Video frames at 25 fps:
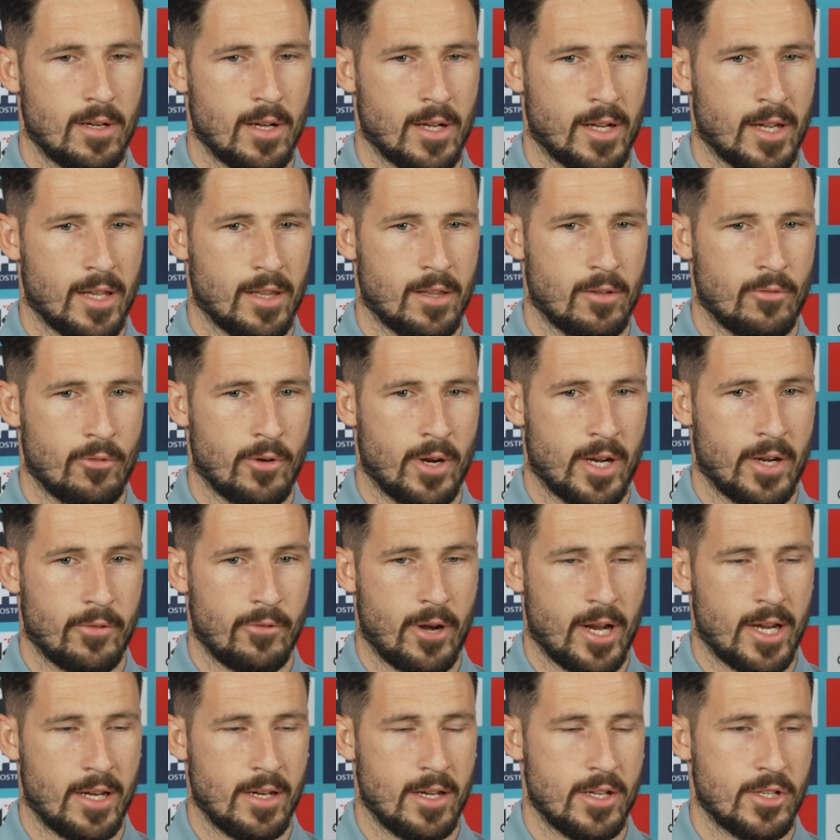get the
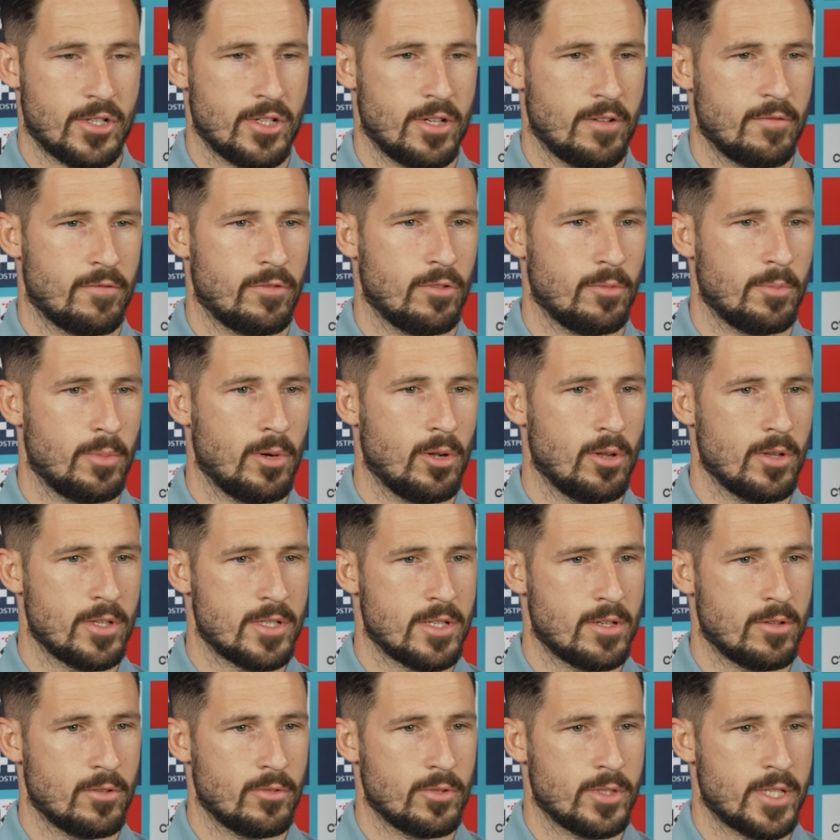recognition in football
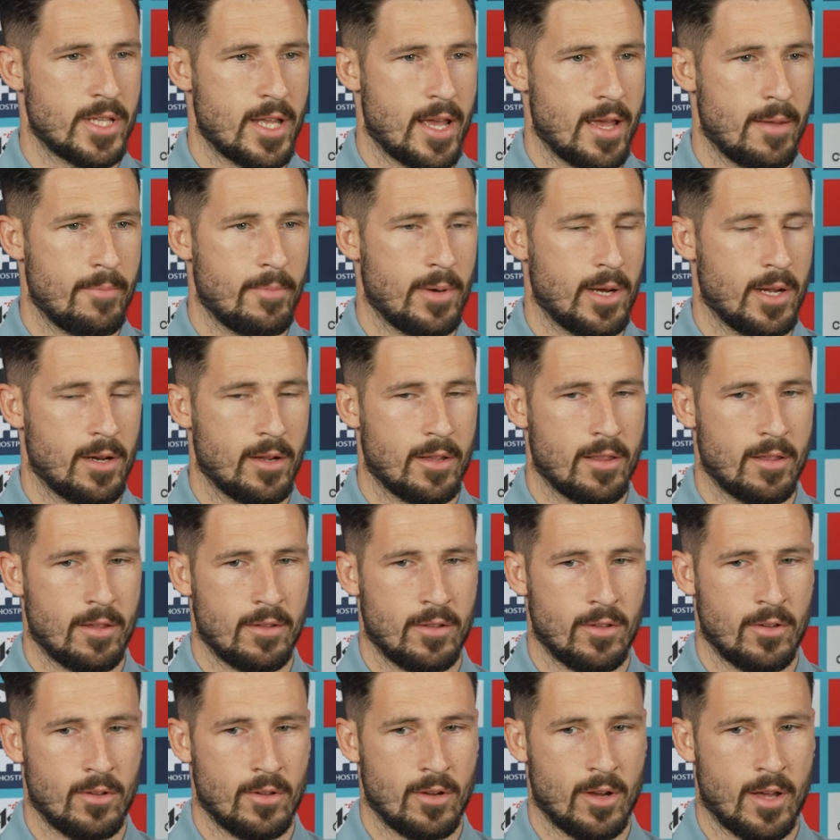isn't always there, but I
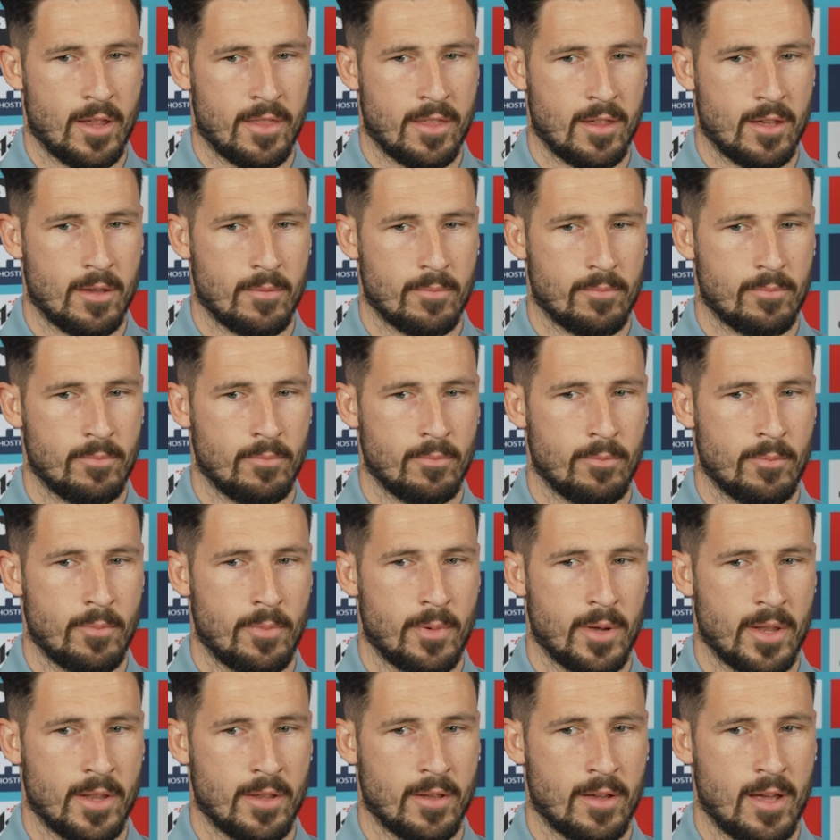think
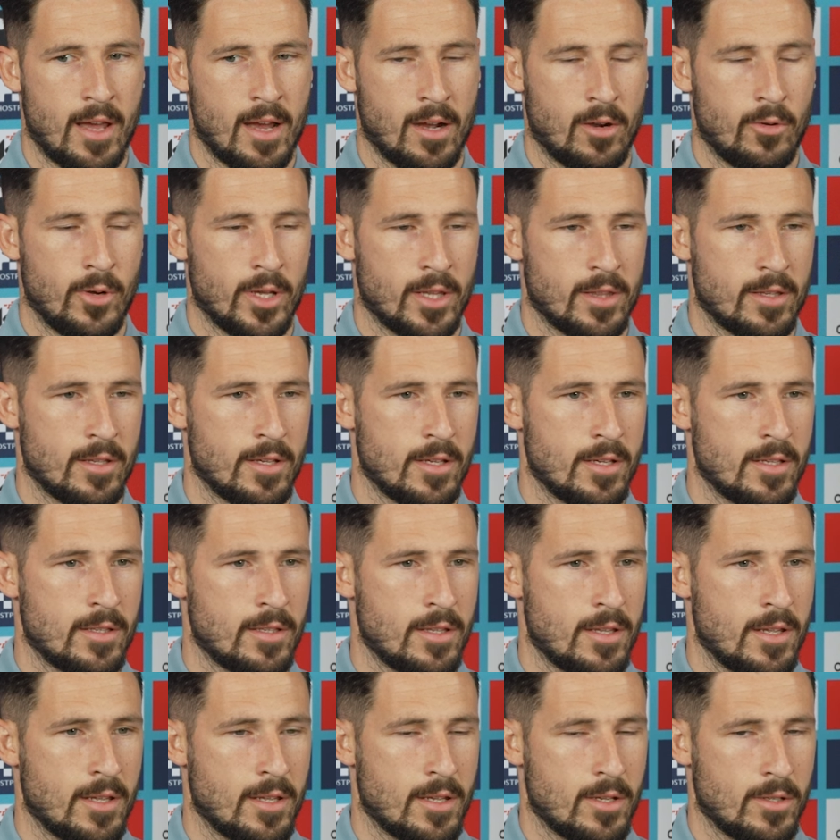by how quick the
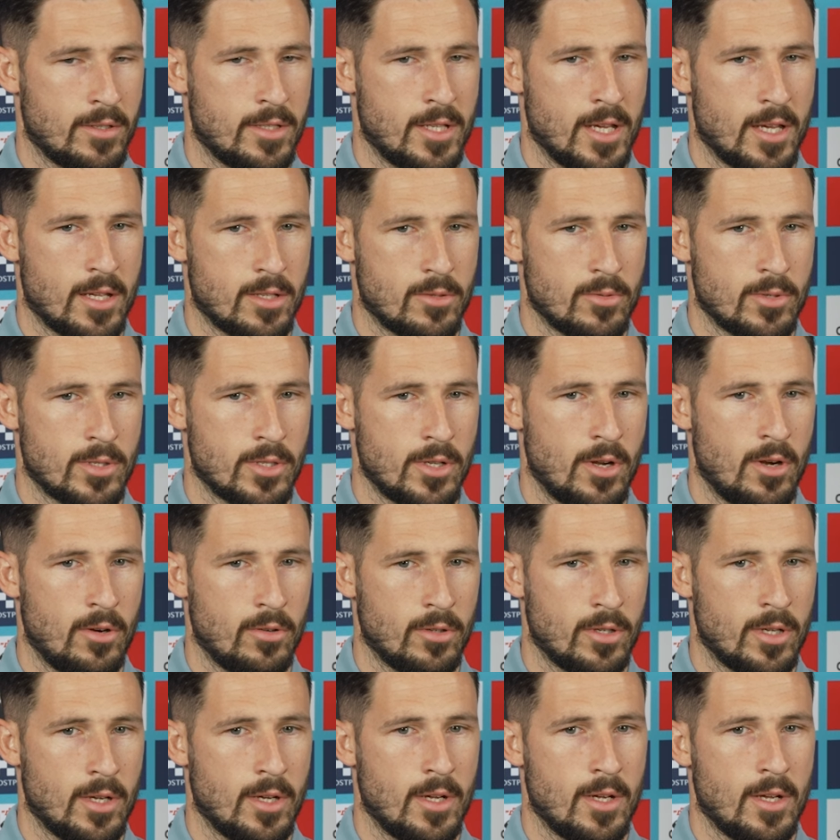tickets were
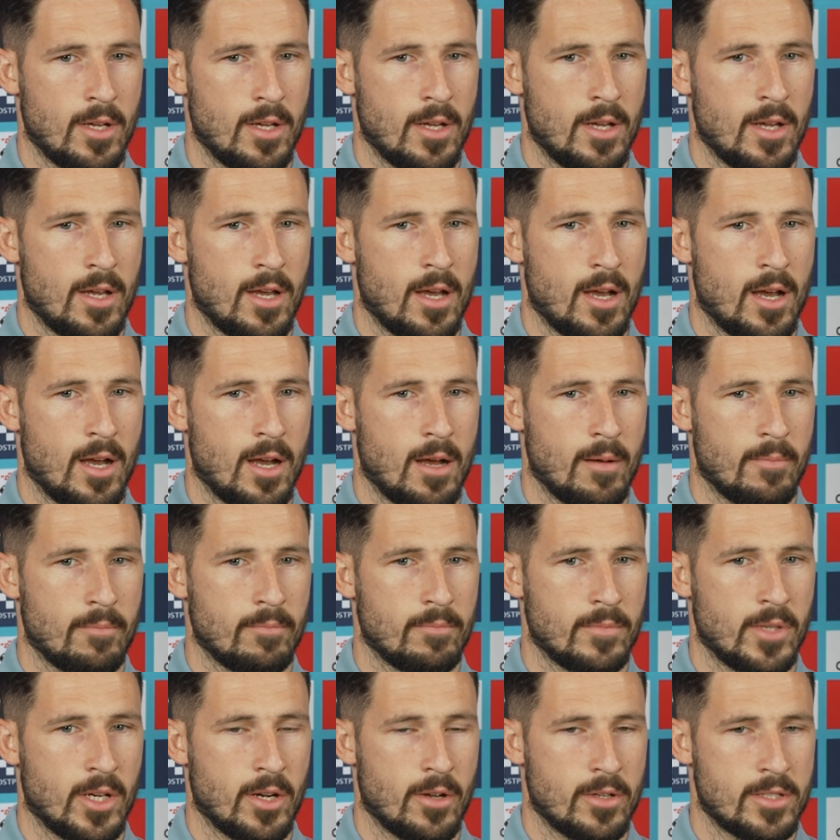sold.
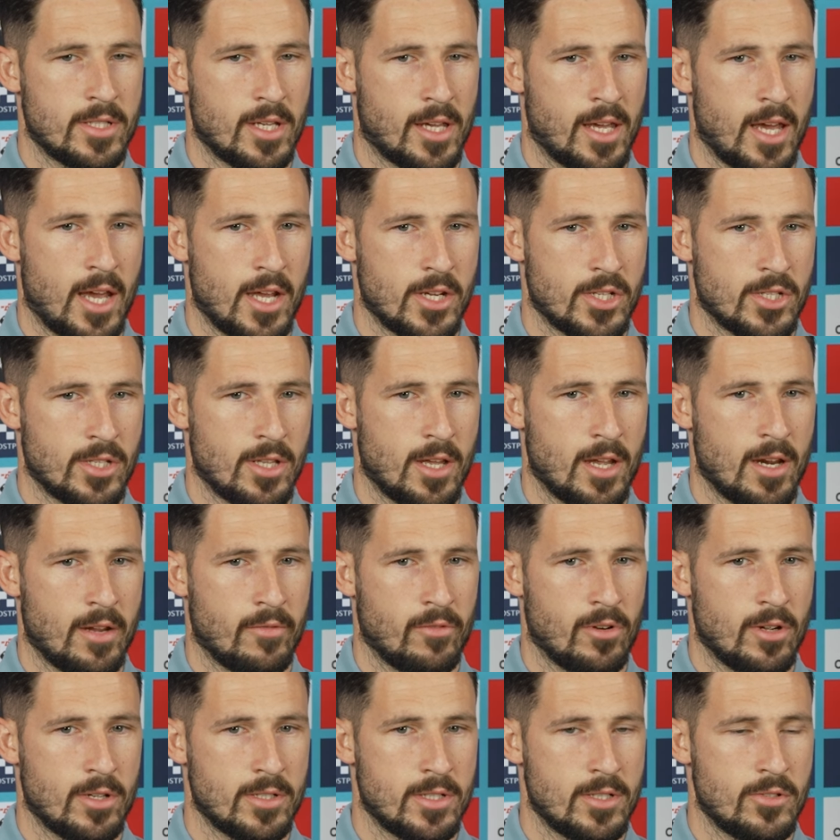It's an occasion that
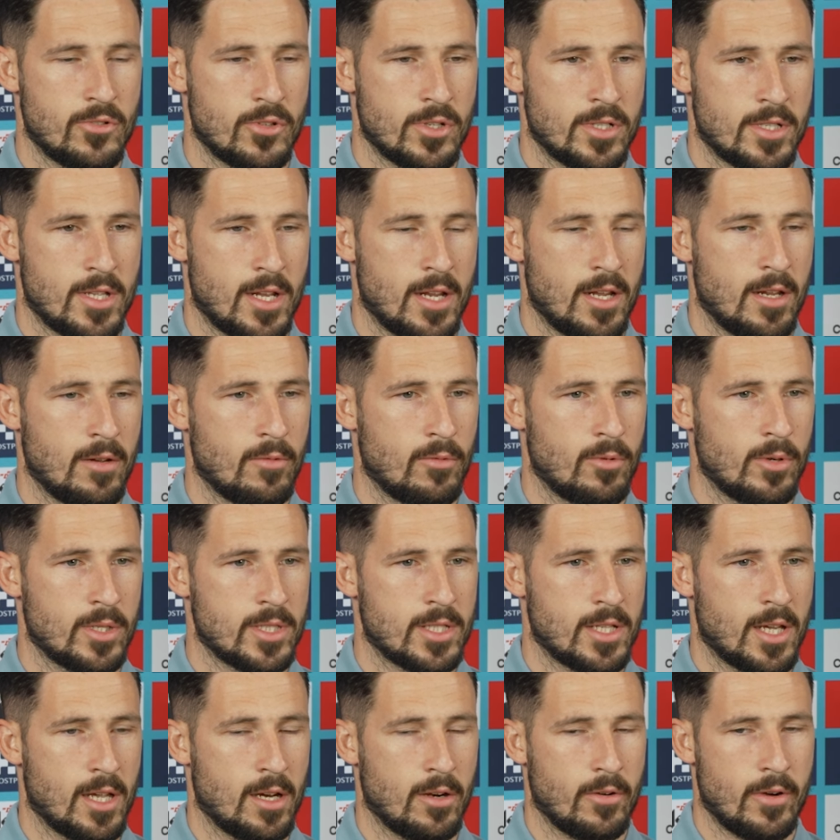everyone's interested in and
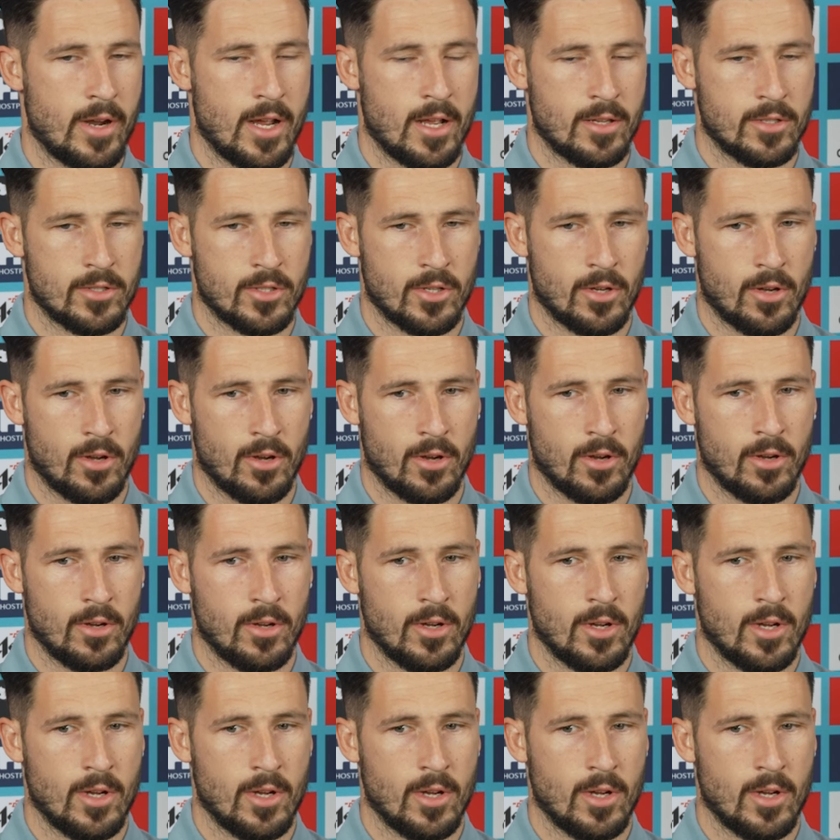wants to get around. So,